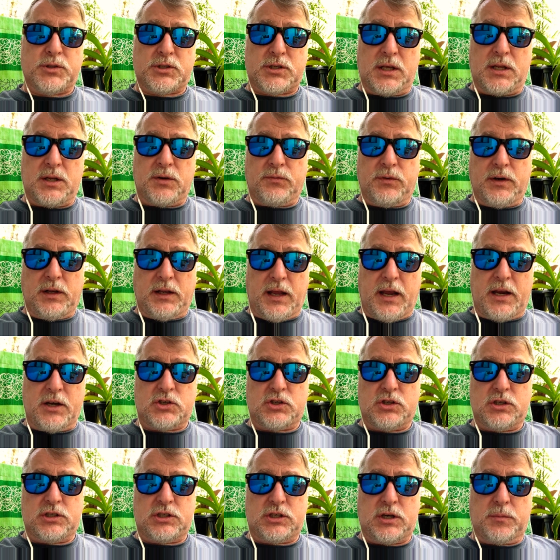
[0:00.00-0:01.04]
of the
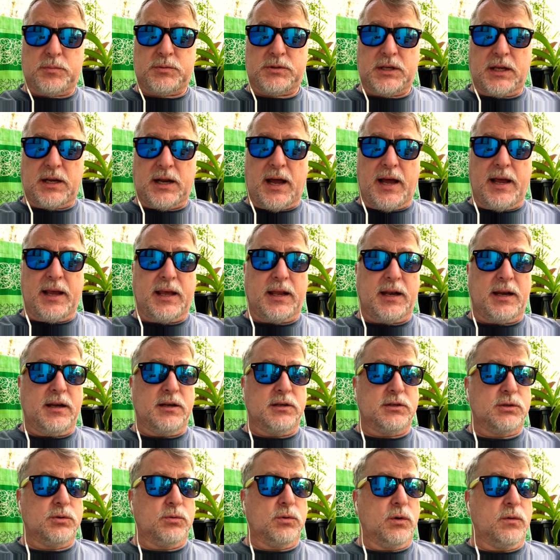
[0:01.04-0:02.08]
relationships that I get
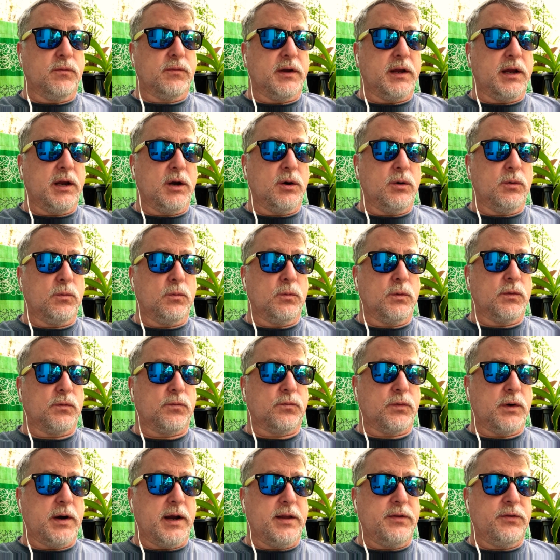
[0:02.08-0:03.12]
into over here with
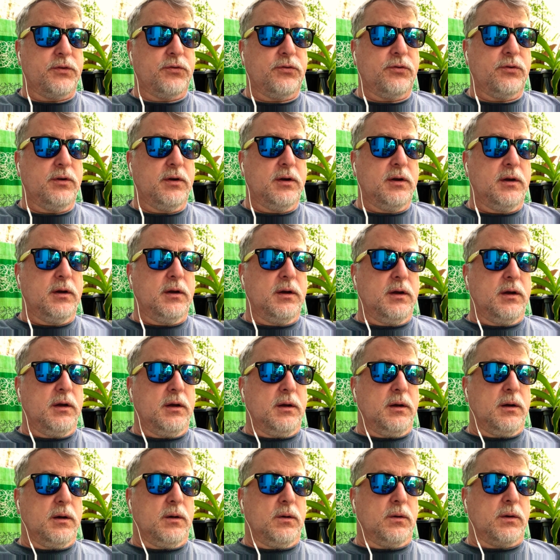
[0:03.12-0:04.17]
friends,
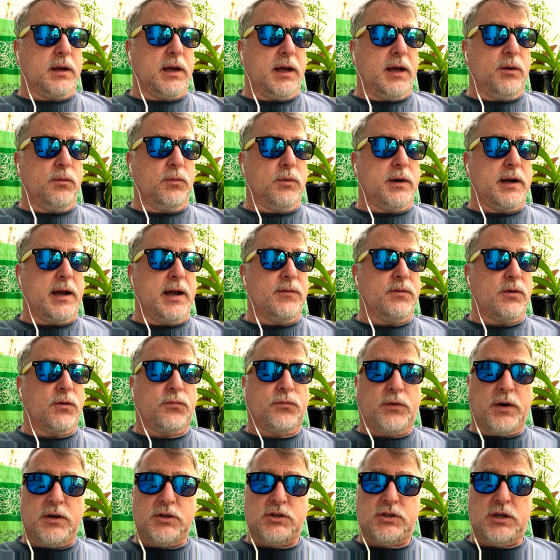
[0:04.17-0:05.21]
okay, when I have a
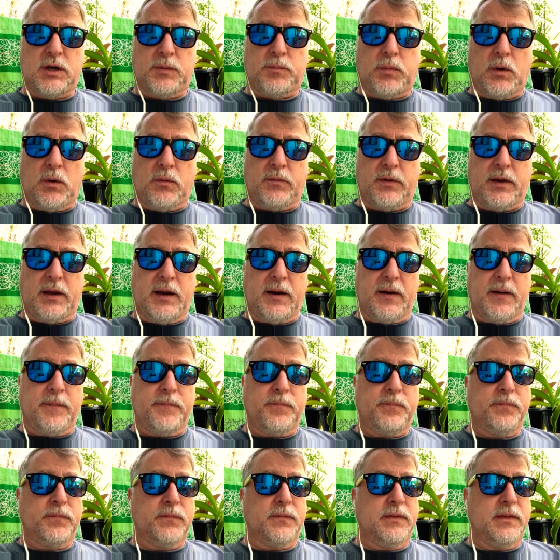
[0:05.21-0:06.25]
friendship over here,
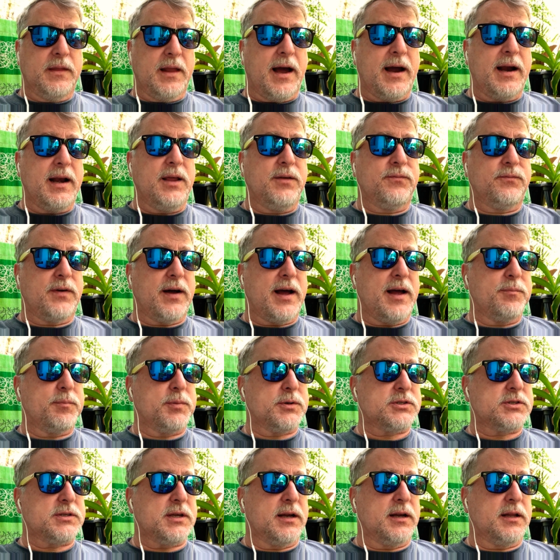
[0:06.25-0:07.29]

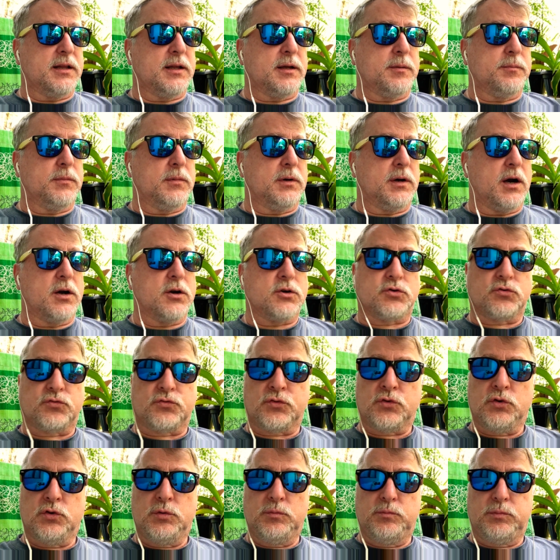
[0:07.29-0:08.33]
95% of them are
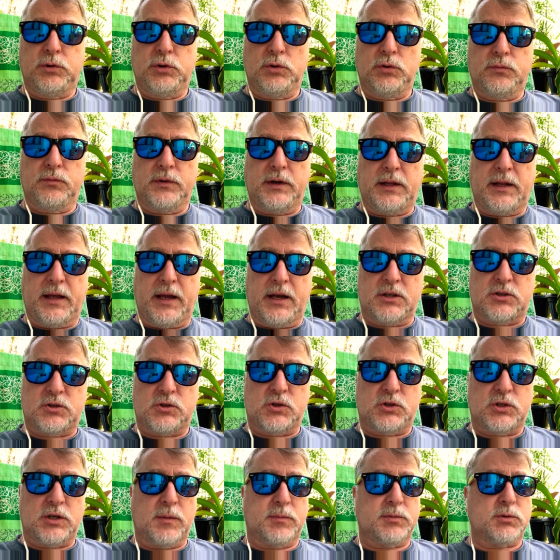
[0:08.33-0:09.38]
true blue
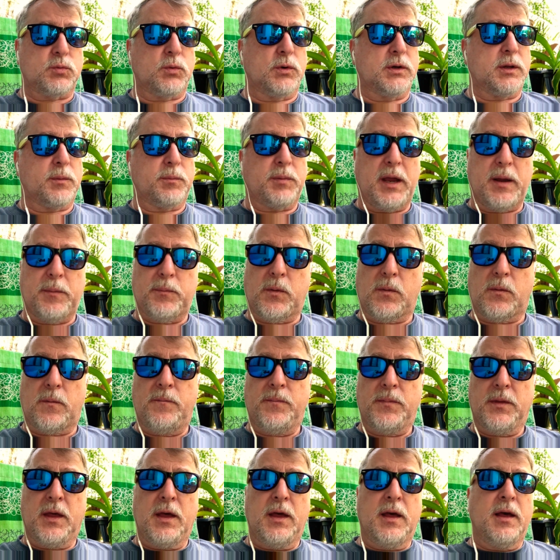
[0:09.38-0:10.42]
relationships where the people
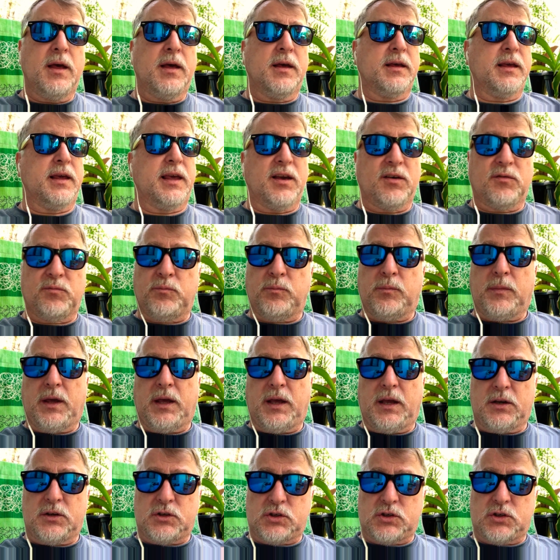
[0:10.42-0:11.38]
give me